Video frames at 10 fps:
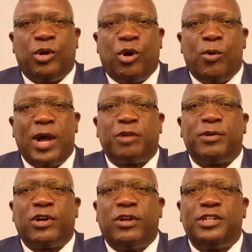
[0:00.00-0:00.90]
Our
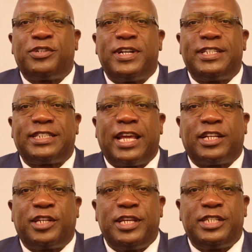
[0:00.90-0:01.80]
agricultural
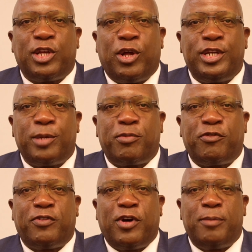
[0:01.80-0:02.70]
sector is
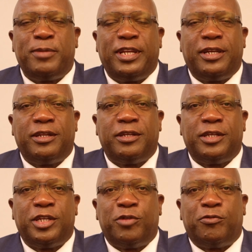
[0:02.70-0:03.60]
underperforming.
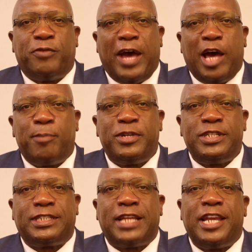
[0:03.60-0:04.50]

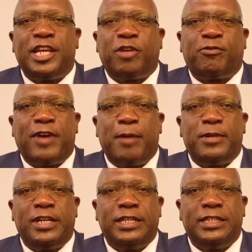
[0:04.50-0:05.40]
Farmers and their
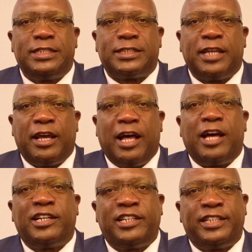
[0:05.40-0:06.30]
families
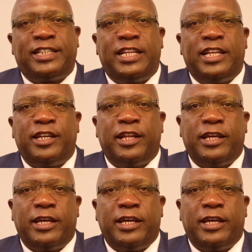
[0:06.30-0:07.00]
are hurting,